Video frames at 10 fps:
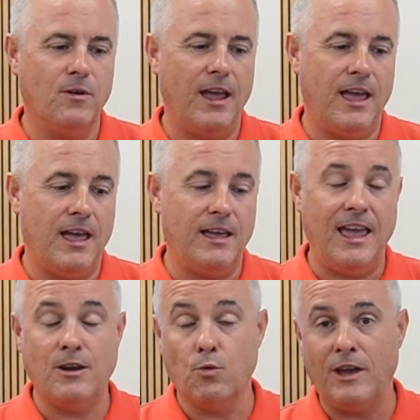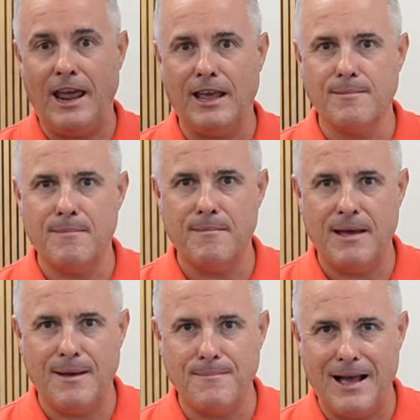and organic
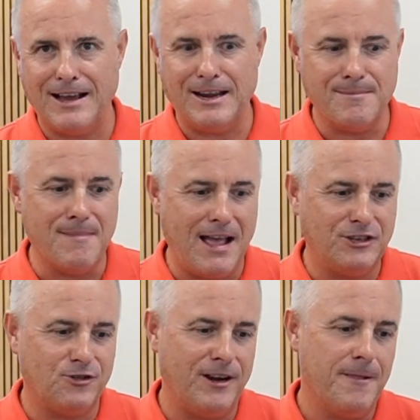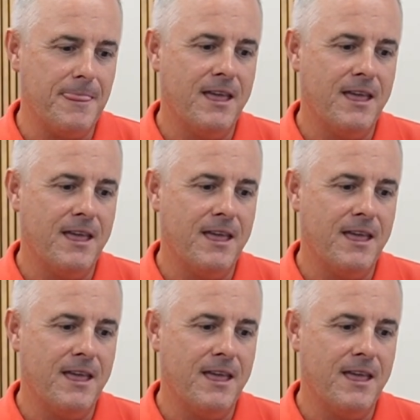marketing mastery.